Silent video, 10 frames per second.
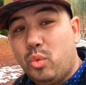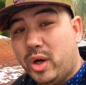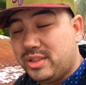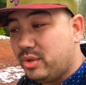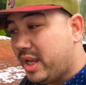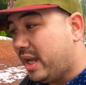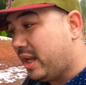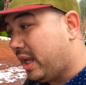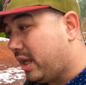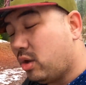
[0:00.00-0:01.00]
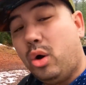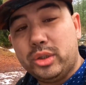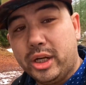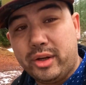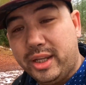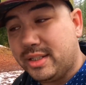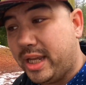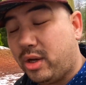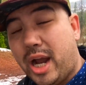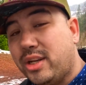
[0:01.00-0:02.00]
want to get a cold air
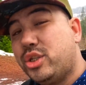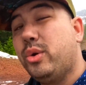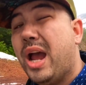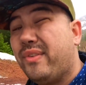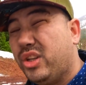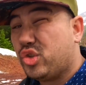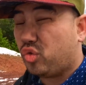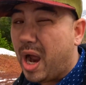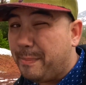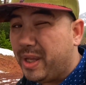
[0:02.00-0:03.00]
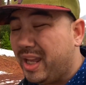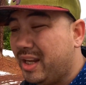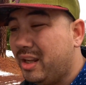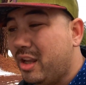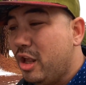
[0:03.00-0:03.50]
intake. I do have a drop-in